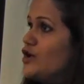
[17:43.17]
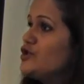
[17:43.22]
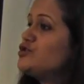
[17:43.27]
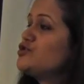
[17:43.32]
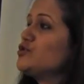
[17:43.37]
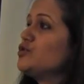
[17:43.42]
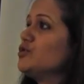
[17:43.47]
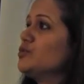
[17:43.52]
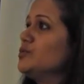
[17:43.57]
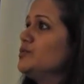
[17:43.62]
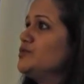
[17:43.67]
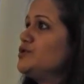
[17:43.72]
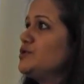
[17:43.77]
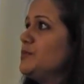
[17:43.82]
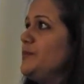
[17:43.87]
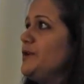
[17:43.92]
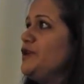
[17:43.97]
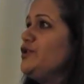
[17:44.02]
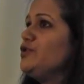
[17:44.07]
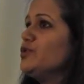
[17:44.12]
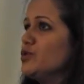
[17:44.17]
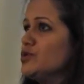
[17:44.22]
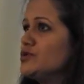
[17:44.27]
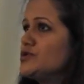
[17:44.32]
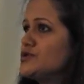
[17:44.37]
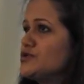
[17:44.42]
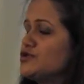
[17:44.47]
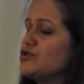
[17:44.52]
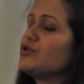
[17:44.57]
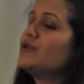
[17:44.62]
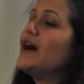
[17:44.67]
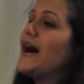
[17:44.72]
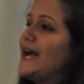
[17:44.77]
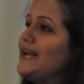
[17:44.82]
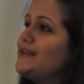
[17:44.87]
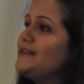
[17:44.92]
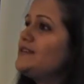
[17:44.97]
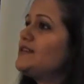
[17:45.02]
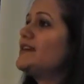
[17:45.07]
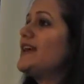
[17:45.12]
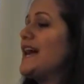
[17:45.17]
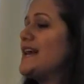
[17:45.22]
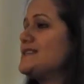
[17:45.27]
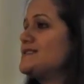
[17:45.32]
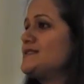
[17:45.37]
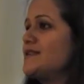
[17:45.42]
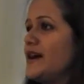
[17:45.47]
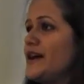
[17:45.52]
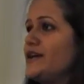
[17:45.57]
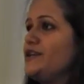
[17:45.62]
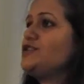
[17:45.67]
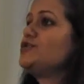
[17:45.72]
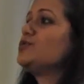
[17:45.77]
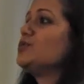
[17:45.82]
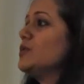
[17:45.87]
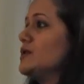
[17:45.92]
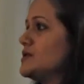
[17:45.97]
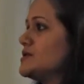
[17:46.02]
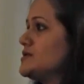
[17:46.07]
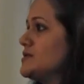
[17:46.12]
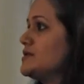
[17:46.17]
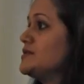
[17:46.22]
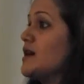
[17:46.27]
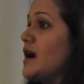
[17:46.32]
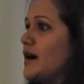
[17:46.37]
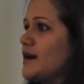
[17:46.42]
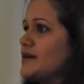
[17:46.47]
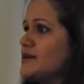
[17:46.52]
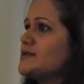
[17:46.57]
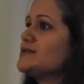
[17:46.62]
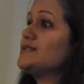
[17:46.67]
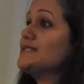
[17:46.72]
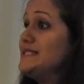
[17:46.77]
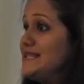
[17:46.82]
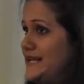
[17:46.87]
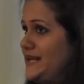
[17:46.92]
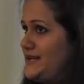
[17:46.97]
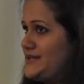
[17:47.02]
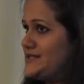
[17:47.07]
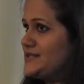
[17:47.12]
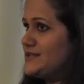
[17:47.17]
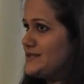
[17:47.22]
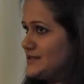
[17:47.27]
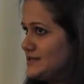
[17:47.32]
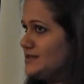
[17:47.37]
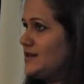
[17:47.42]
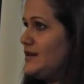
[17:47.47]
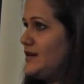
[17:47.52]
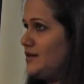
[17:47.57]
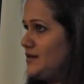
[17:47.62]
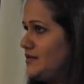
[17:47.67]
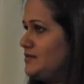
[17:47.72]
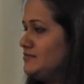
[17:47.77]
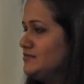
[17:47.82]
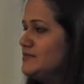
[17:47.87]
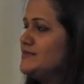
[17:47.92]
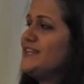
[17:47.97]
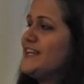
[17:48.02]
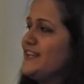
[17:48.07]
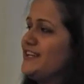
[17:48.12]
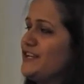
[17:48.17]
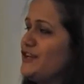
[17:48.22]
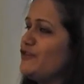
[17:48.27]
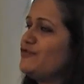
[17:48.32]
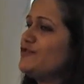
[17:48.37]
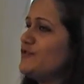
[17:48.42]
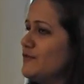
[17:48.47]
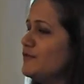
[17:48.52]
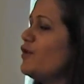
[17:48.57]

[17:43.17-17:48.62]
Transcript: to, to be used to guide the Cas9 towards the target DNA, uh, DNA of the